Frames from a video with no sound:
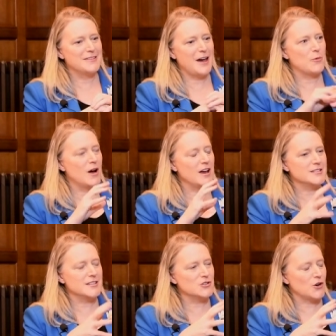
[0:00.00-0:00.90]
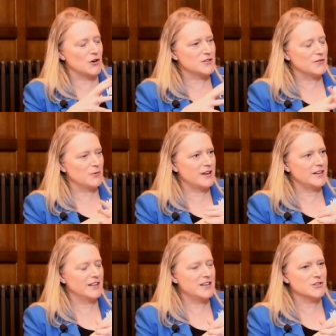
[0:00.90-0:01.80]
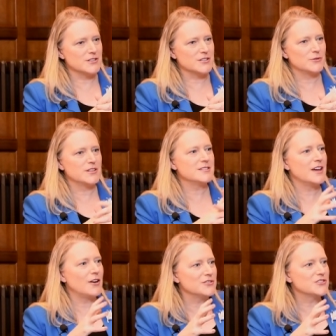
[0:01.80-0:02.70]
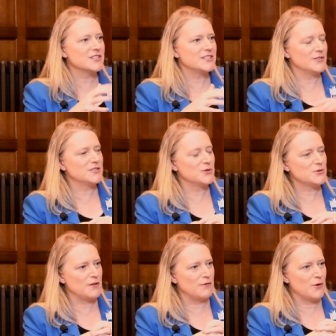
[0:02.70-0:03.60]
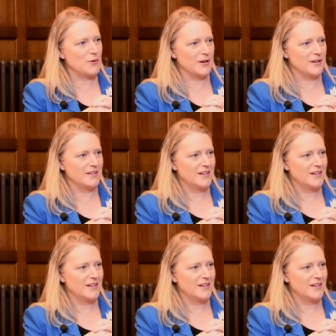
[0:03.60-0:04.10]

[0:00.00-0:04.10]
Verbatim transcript: that was in charge of the regulation. So doesn't that all just sound so straightforward?